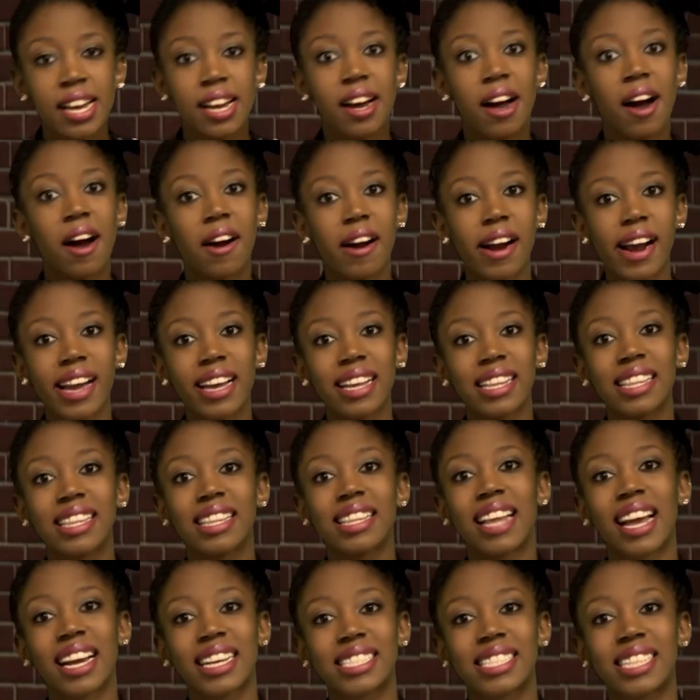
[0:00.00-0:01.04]
Alright,
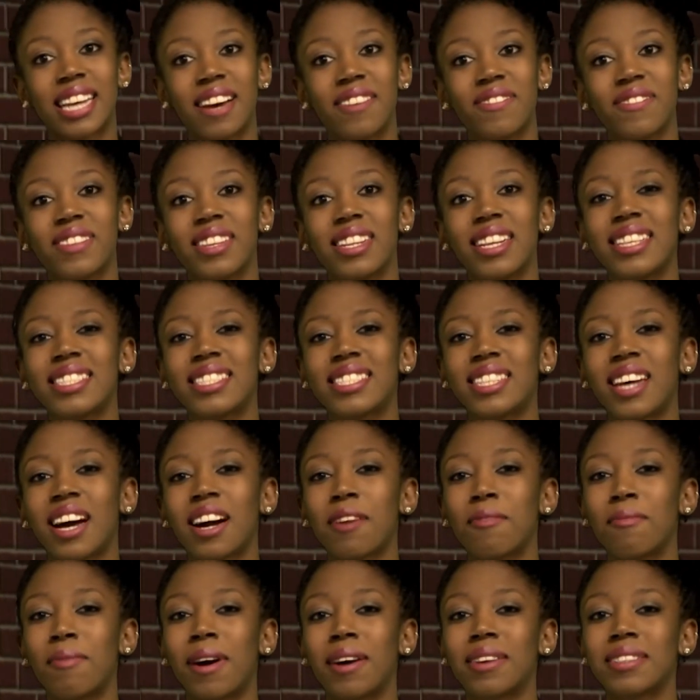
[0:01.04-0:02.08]
next up, let's
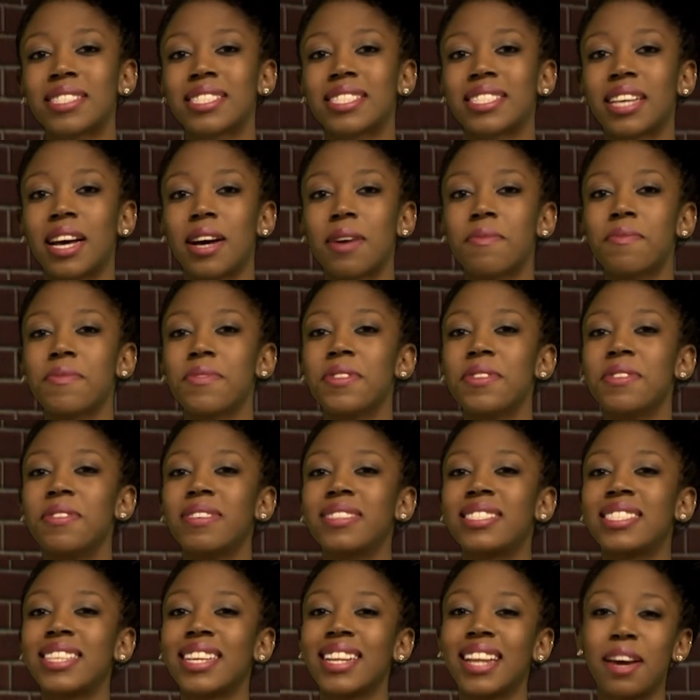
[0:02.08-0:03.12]
talk about some new
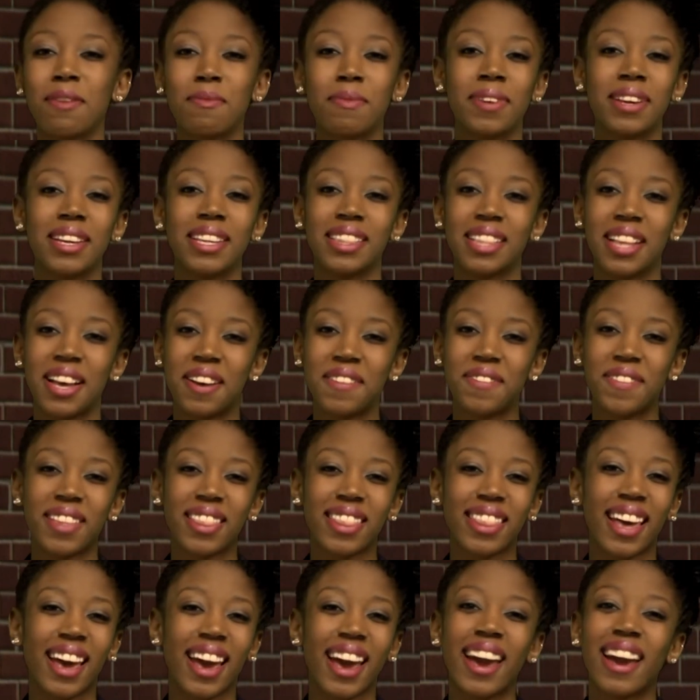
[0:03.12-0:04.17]
celebrity love in
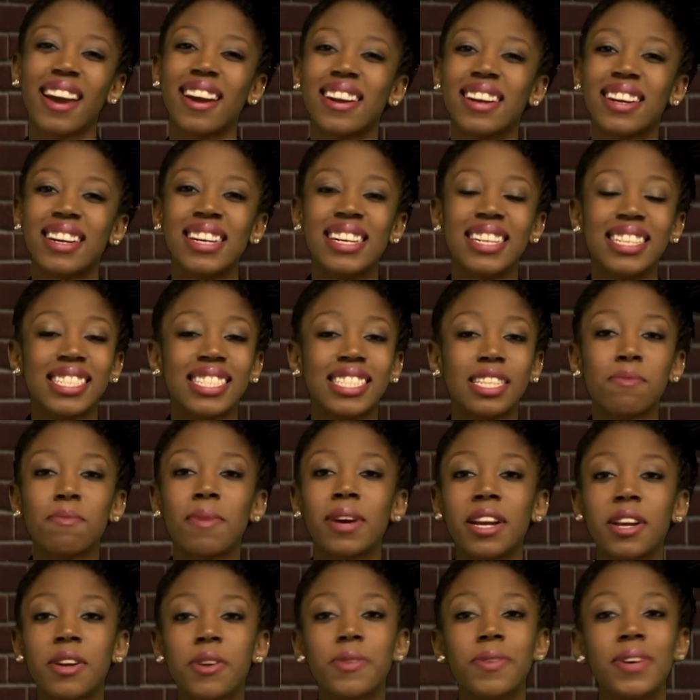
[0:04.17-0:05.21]
the air.
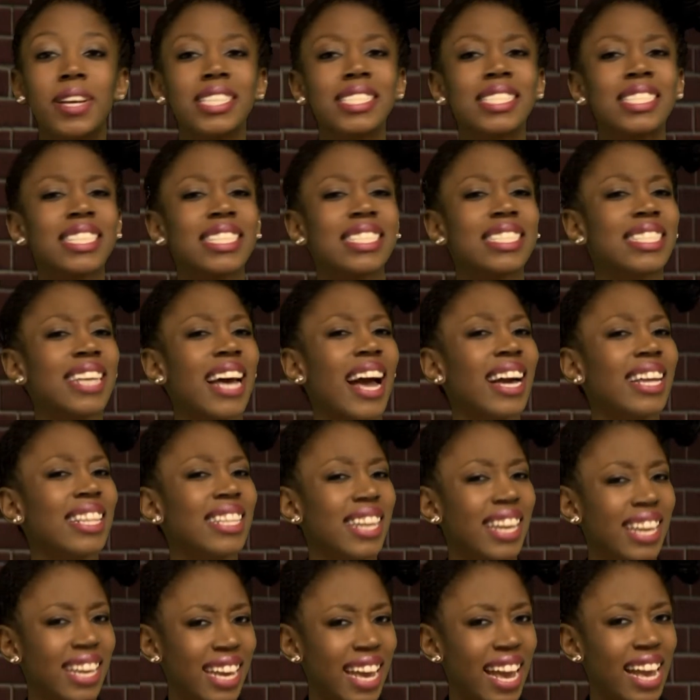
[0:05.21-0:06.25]
Somebody who isn't
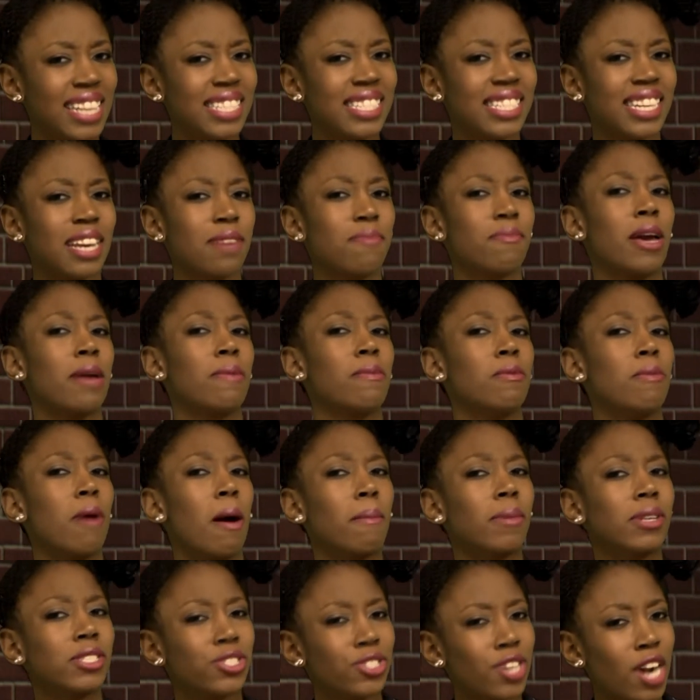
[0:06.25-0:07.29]
exactly engaging in baby
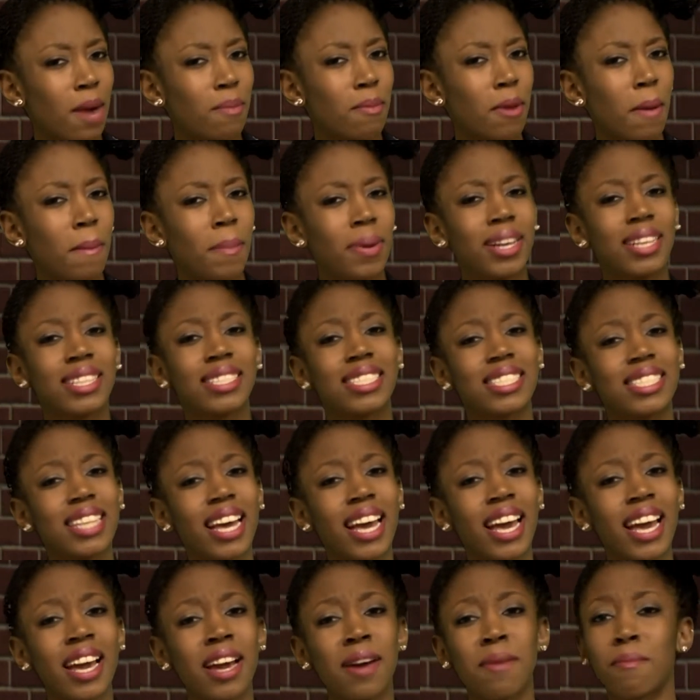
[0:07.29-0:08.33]
mama drama, but
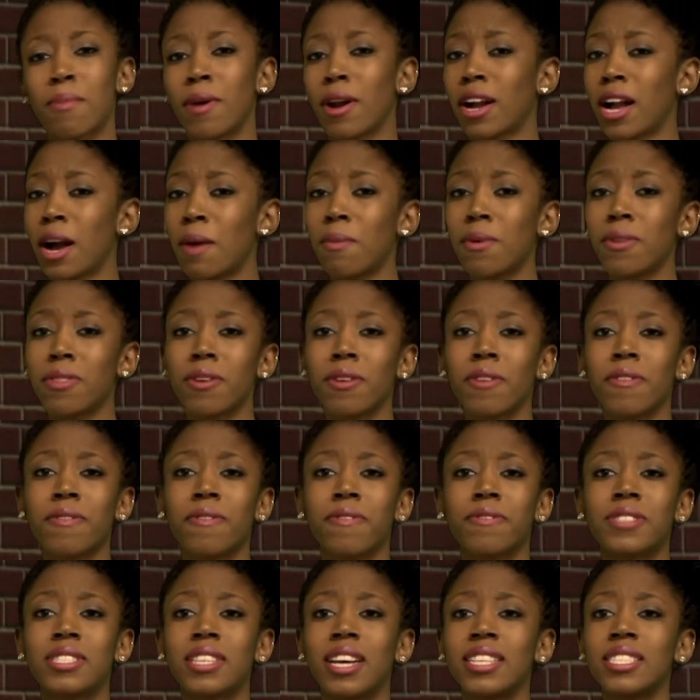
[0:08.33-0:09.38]
instead broke up with her
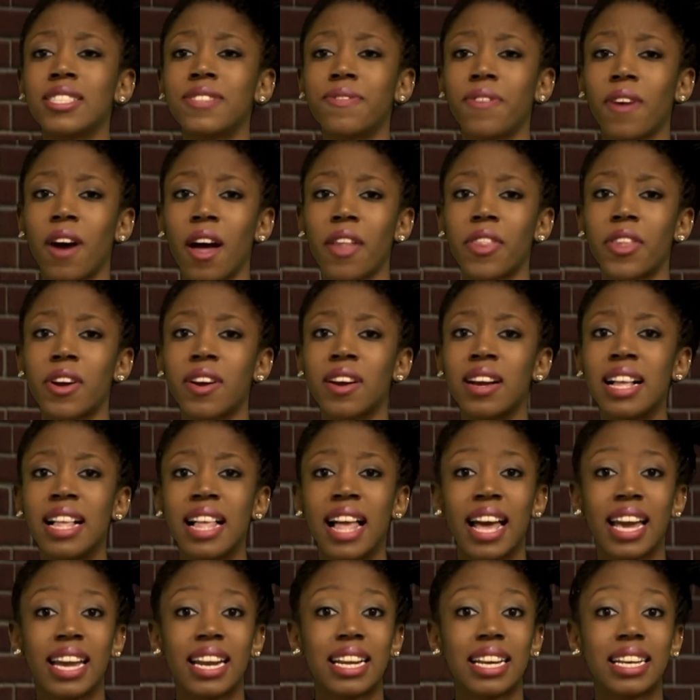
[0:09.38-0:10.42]
son's father and